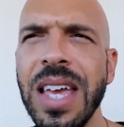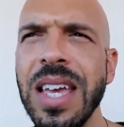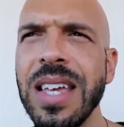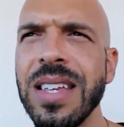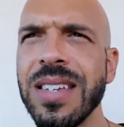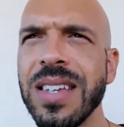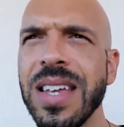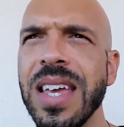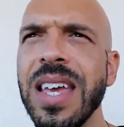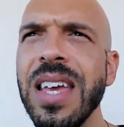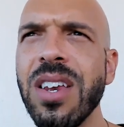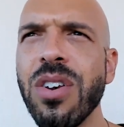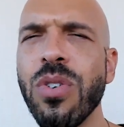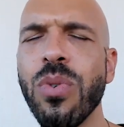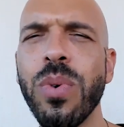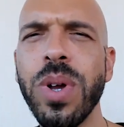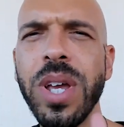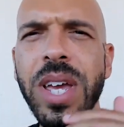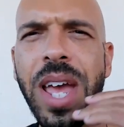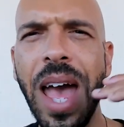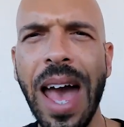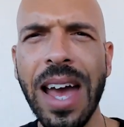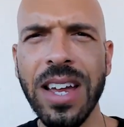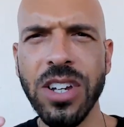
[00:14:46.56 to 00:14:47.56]
is in
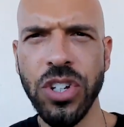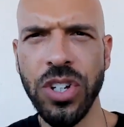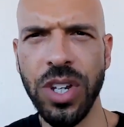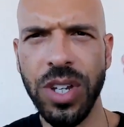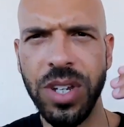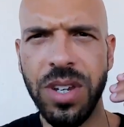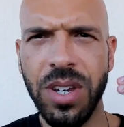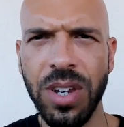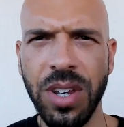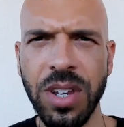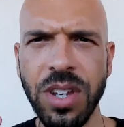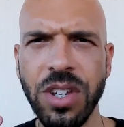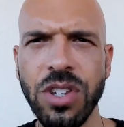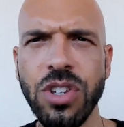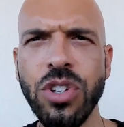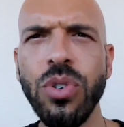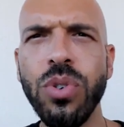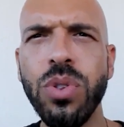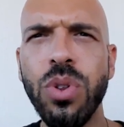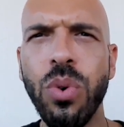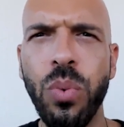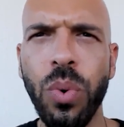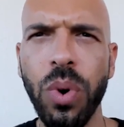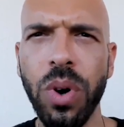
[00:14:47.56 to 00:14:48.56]
reaction
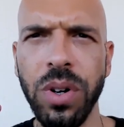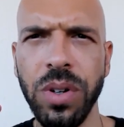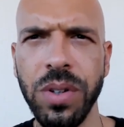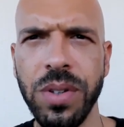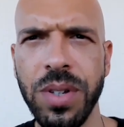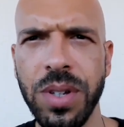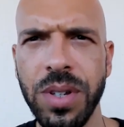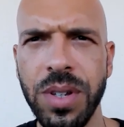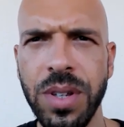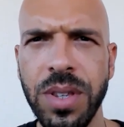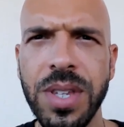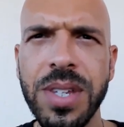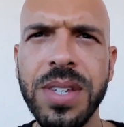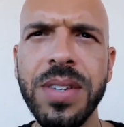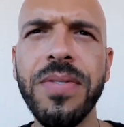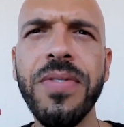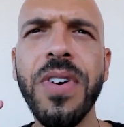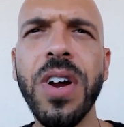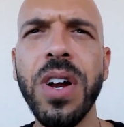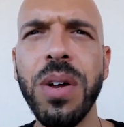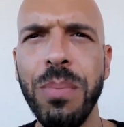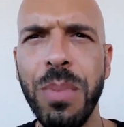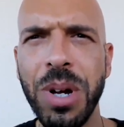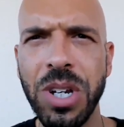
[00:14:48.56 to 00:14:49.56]
to the world. This is
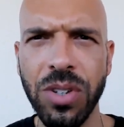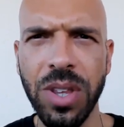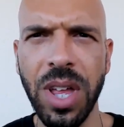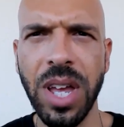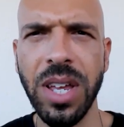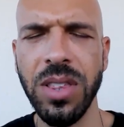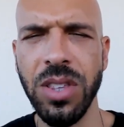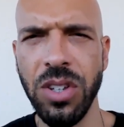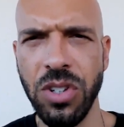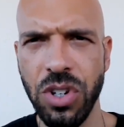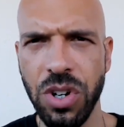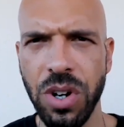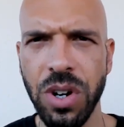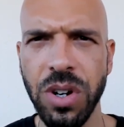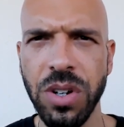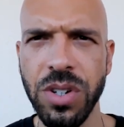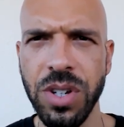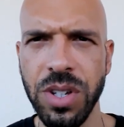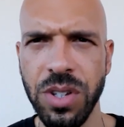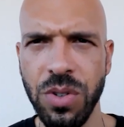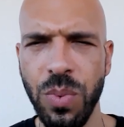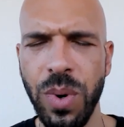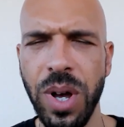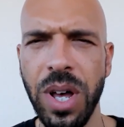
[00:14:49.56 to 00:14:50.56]
very much like the
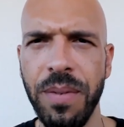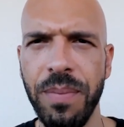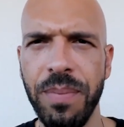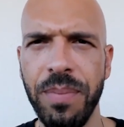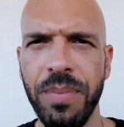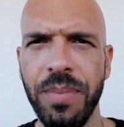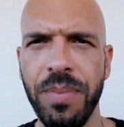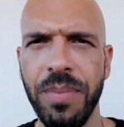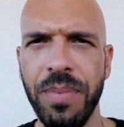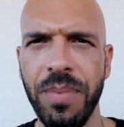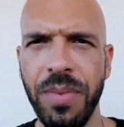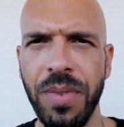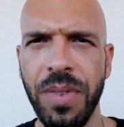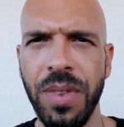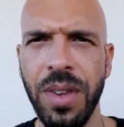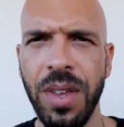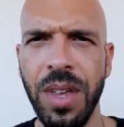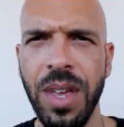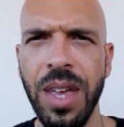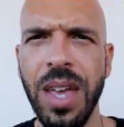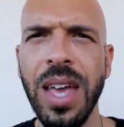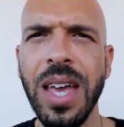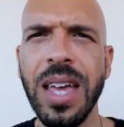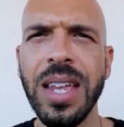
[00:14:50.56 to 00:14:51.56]
church as well.
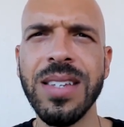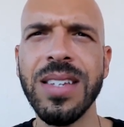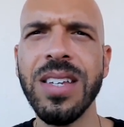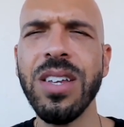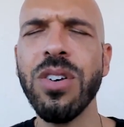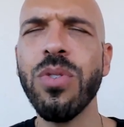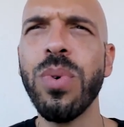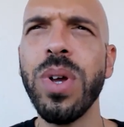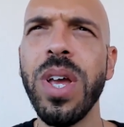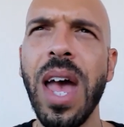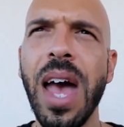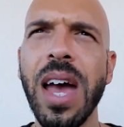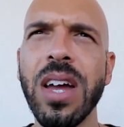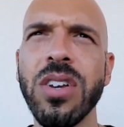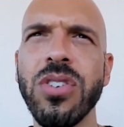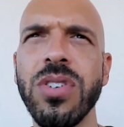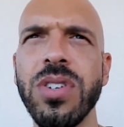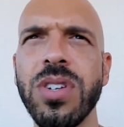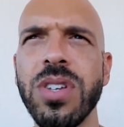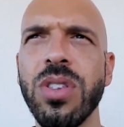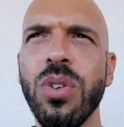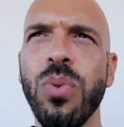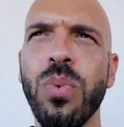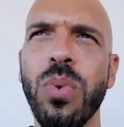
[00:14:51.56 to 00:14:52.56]
It is in
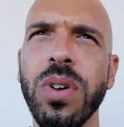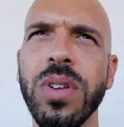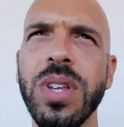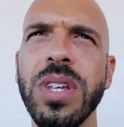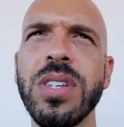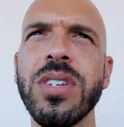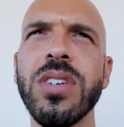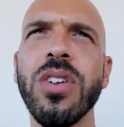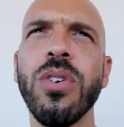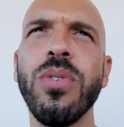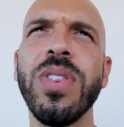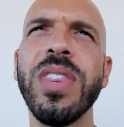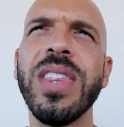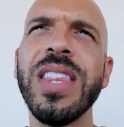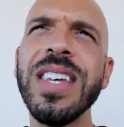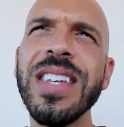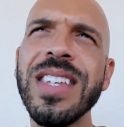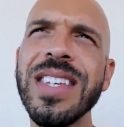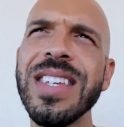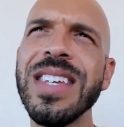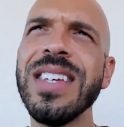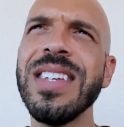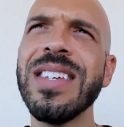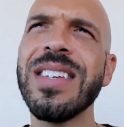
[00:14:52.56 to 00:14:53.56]
reaction to the world. And so
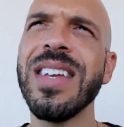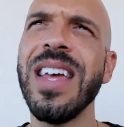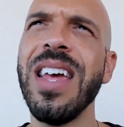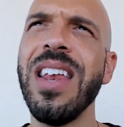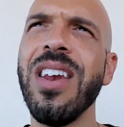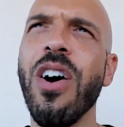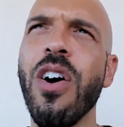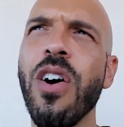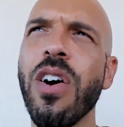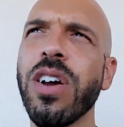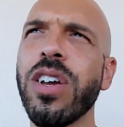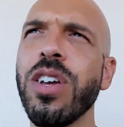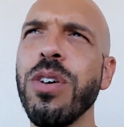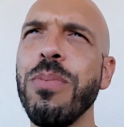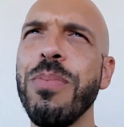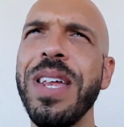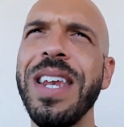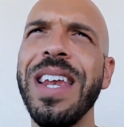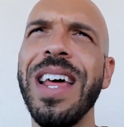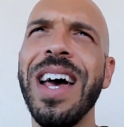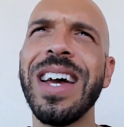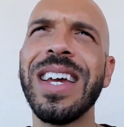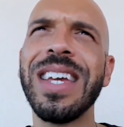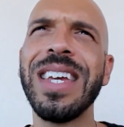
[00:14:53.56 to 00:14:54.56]
this is an
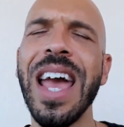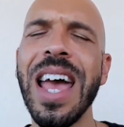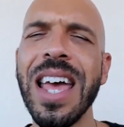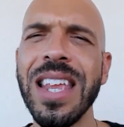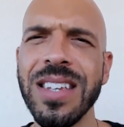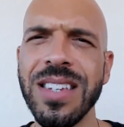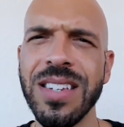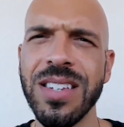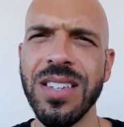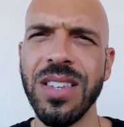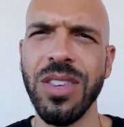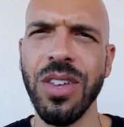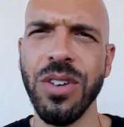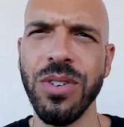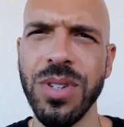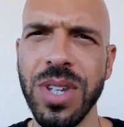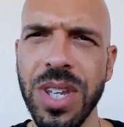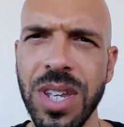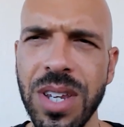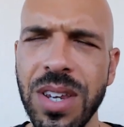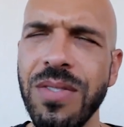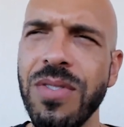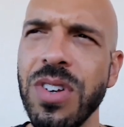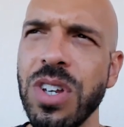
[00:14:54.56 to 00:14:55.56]
argument against
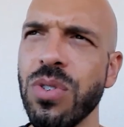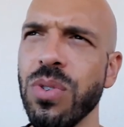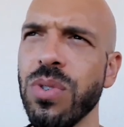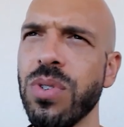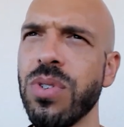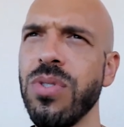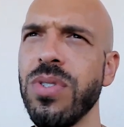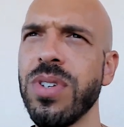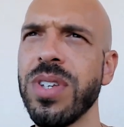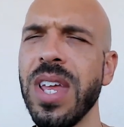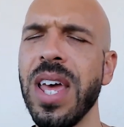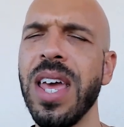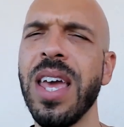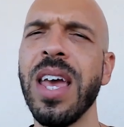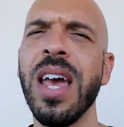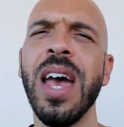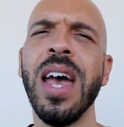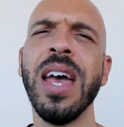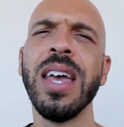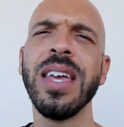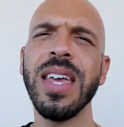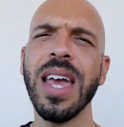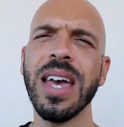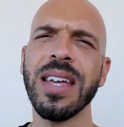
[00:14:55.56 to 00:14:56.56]
those individuals who say,
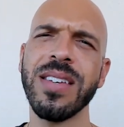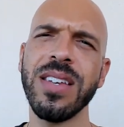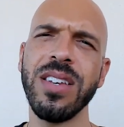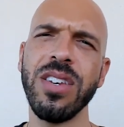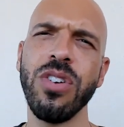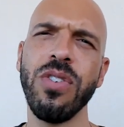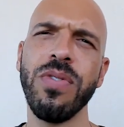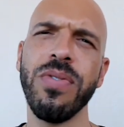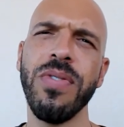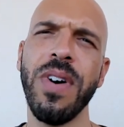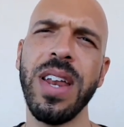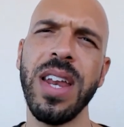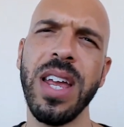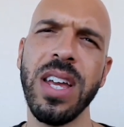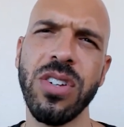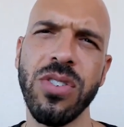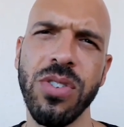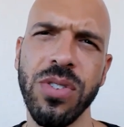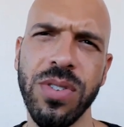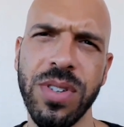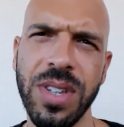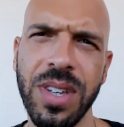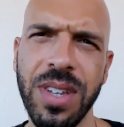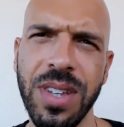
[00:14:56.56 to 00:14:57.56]
yes, a new
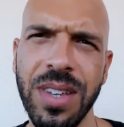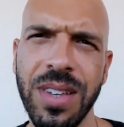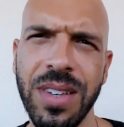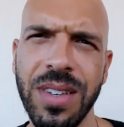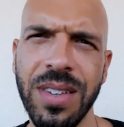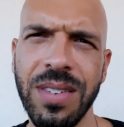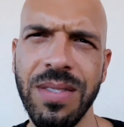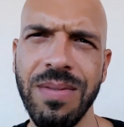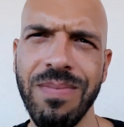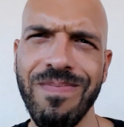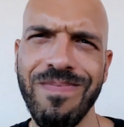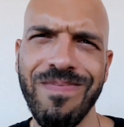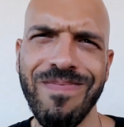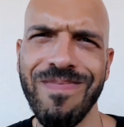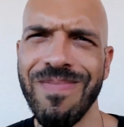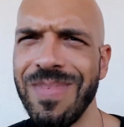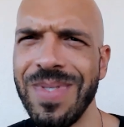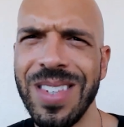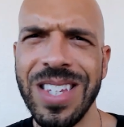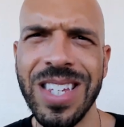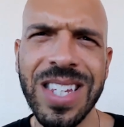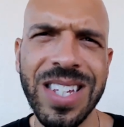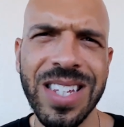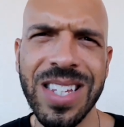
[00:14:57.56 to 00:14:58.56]
financial
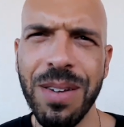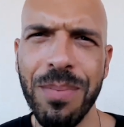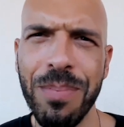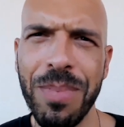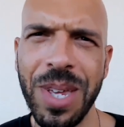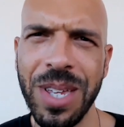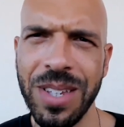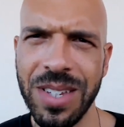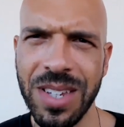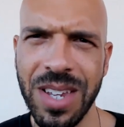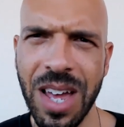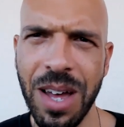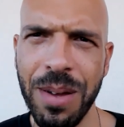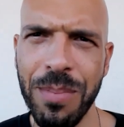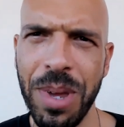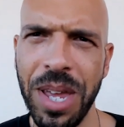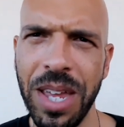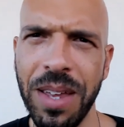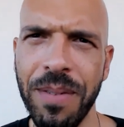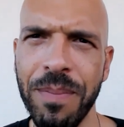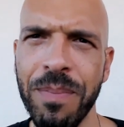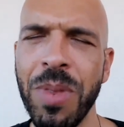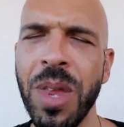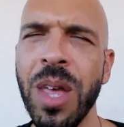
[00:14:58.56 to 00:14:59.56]
system is
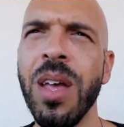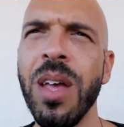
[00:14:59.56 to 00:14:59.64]
coming.